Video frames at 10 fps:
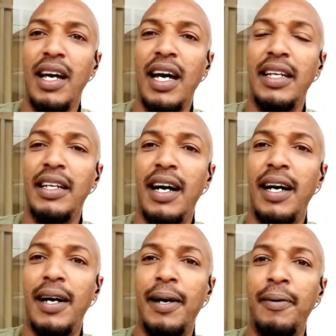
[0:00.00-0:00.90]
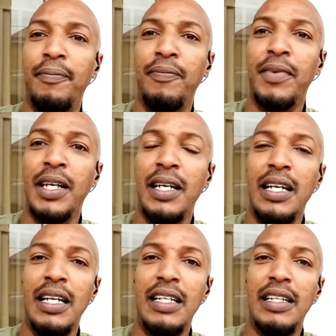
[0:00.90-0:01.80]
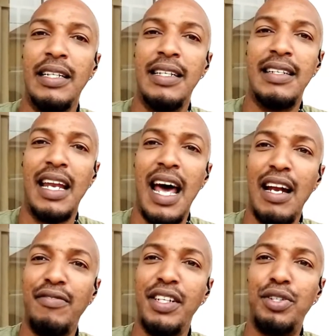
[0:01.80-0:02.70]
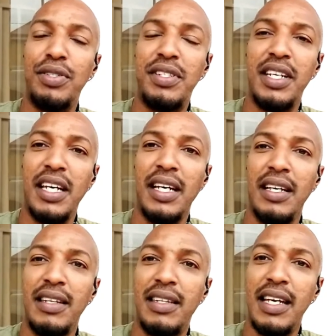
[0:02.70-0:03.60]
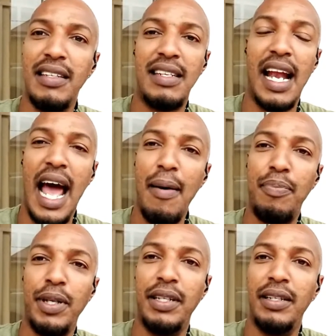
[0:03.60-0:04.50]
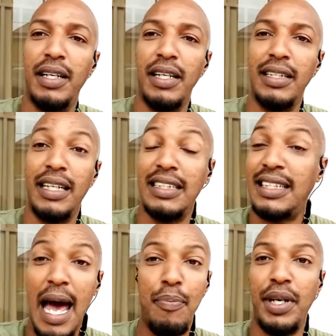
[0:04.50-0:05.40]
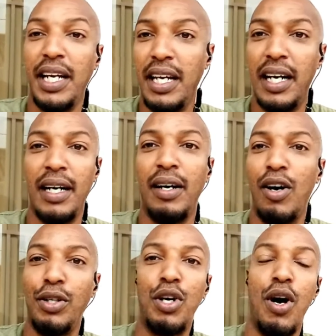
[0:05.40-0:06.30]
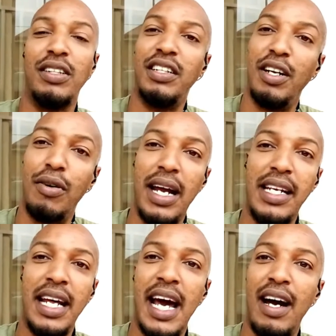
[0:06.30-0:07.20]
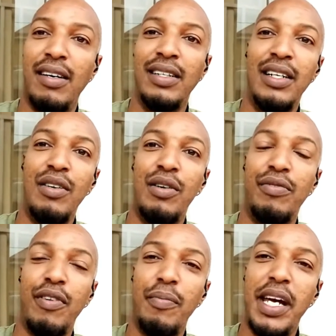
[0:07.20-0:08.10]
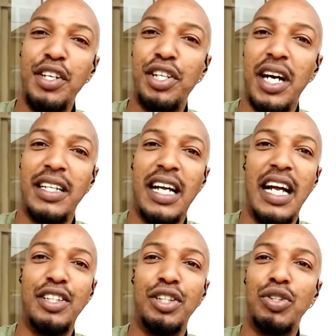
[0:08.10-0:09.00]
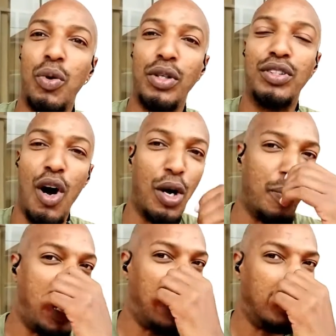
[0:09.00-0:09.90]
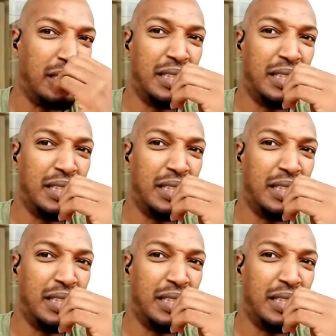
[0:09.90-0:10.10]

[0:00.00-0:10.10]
And um, there's a lot of interesting things that happen uh, that's happening uh, on the continent right now from Asia that I just want to talk about